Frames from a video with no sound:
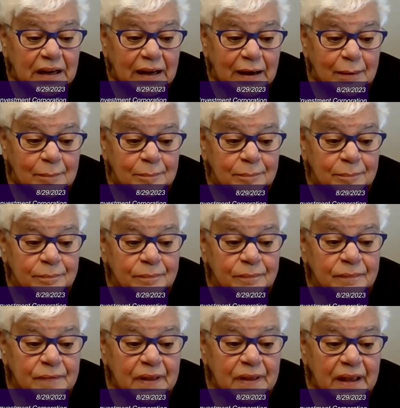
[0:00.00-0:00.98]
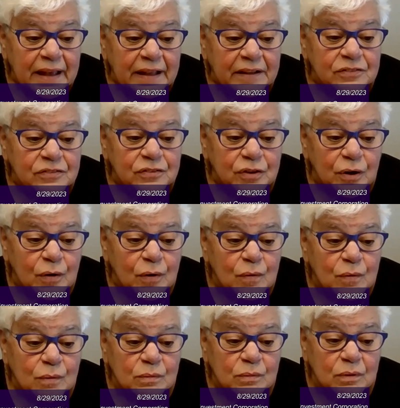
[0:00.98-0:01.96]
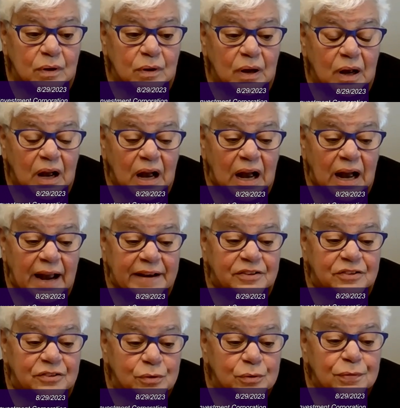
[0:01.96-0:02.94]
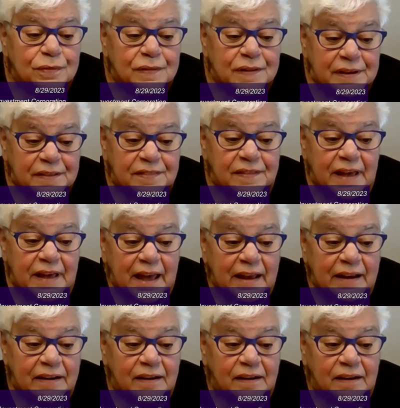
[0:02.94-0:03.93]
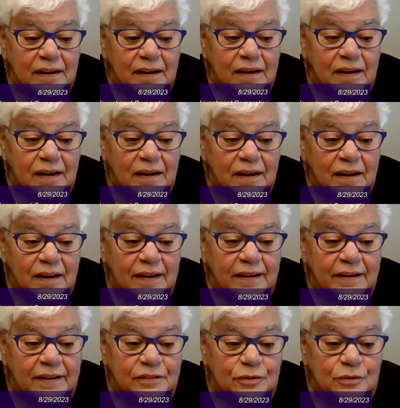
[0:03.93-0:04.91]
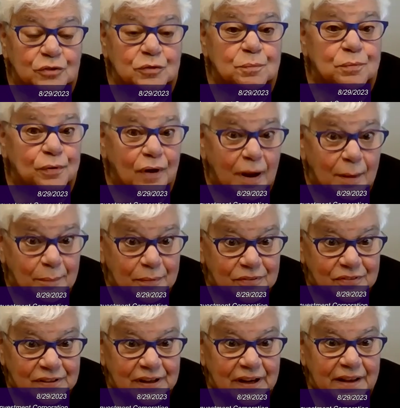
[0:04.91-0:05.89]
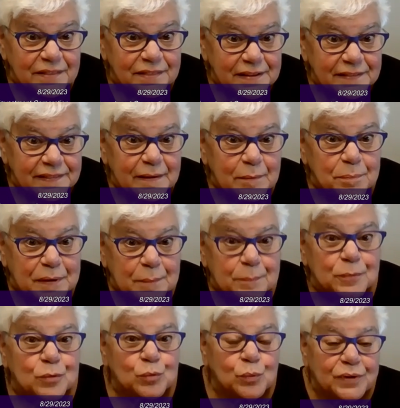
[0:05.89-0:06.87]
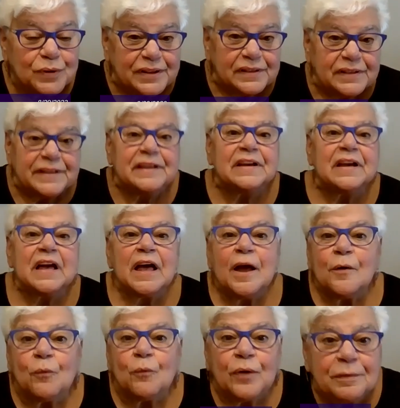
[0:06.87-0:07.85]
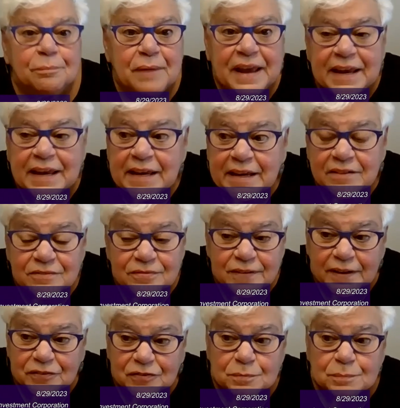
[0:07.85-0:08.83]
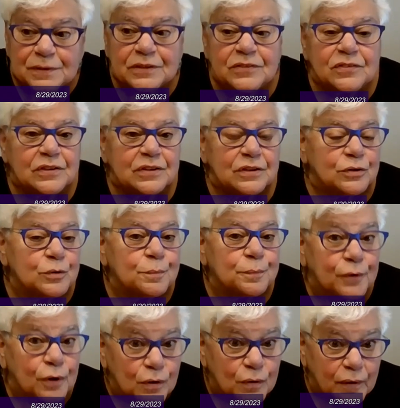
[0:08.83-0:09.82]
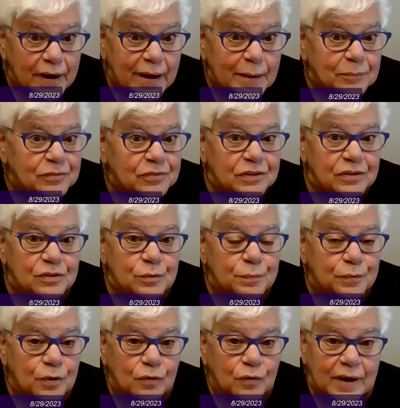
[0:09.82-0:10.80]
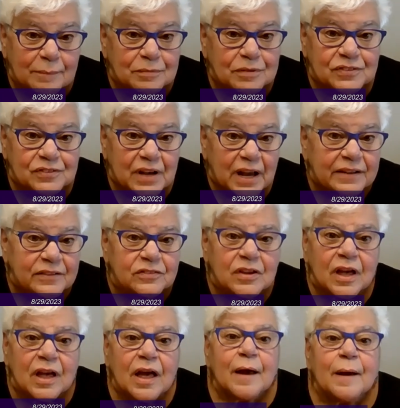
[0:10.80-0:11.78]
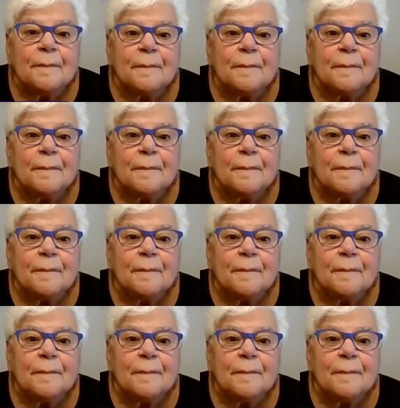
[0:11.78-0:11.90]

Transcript: Um, and so I do think that it looks promising. I think that people really, when making investments in new programs and new program designs,